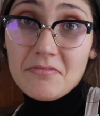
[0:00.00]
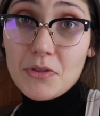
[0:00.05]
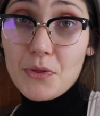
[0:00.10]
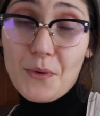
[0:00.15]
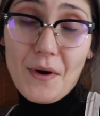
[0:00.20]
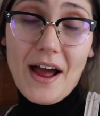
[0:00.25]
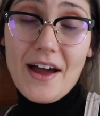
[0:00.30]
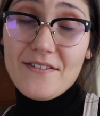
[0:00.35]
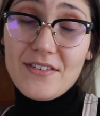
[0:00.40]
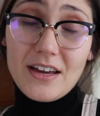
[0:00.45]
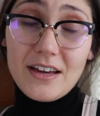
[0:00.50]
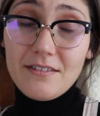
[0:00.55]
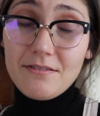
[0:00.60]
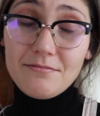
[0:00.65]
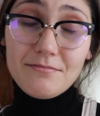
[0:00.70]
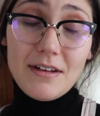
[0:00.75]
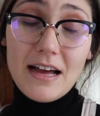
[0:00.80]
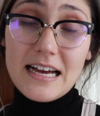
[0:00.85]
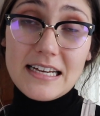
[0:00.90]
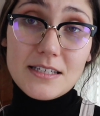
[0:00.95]
thriving
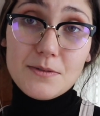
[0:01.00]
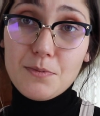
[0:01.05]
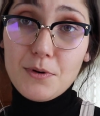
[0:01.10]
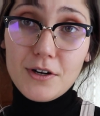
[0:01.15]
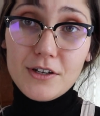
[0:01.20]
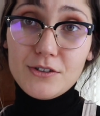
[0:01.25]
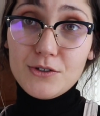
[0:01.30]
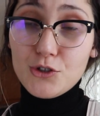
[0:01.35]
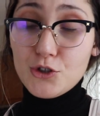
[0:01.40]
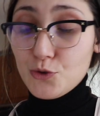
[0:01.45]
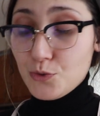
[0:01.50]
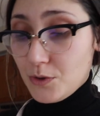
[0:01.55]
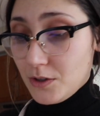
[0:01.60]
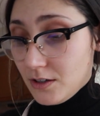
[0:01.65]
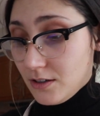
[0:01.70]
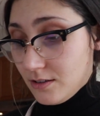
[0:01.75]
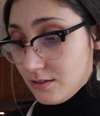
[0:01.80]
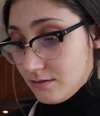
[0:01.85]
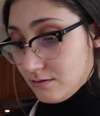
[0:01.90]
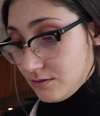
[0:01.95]
as per
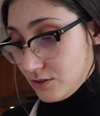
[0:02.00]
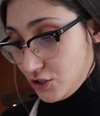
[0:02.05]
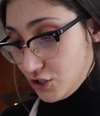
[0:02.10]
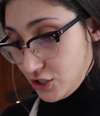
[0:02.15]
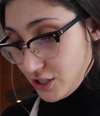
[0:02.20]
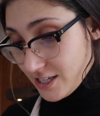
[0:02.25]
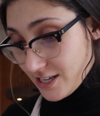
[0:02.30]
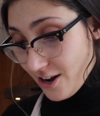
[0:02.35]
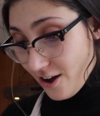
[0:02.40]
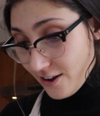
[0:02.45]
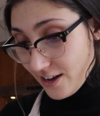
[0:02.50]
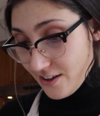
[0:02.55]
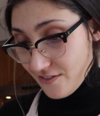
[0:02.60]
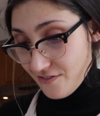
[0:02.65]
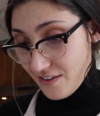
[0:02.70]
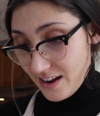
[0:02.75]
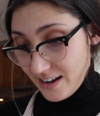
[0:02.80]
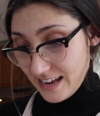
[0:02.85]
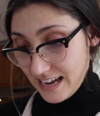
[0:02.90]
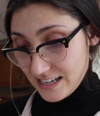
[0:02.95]
usual. She did not get
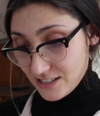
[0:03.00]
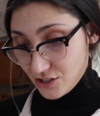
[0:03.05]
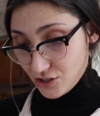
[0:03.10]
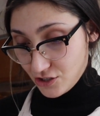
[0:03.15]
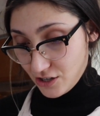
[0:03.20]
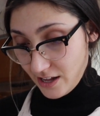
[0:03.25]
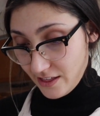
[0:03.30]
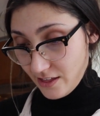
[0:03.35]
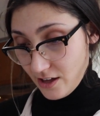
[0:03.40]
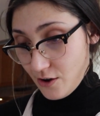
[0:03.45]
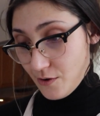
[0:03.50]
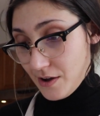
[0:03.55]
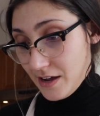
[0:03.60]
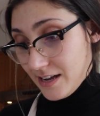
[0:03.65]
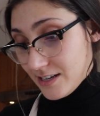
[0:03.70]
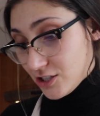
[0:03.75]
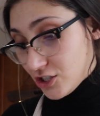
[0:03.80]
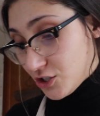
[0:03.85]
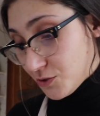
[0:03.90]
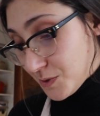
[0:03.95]
fed yesterday though,
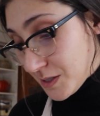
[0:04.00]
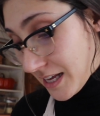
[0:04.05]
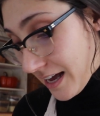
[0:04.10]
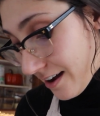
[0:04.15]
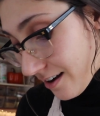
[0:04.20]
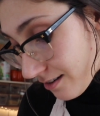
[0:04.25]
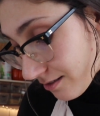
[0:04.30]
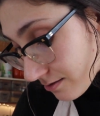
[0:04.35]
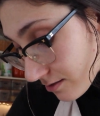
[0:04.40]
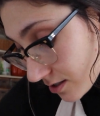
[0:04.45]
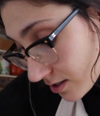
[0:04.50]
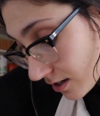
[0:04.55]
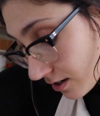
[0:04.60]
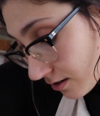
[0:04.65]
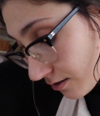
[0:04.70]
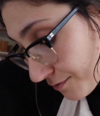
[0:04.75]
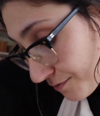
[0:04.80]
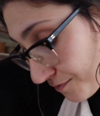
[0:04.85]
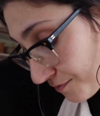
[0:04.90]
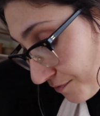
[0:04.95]
and she was out,
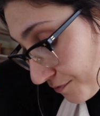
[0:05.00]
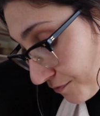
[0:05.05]
so